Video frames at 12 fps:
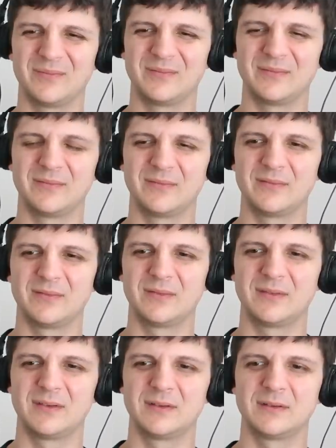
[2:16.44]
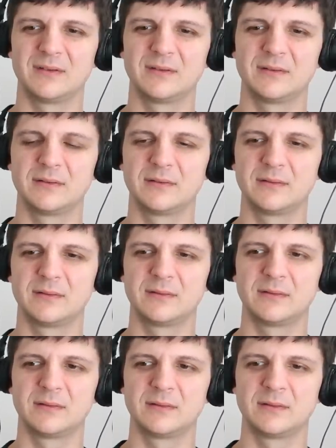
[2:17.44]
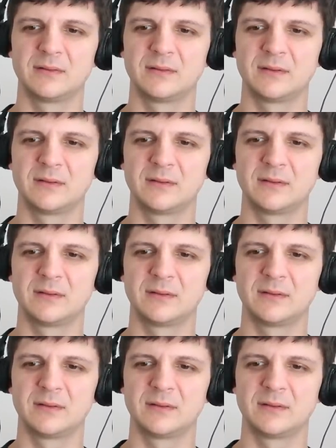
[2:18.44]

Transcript: (silence)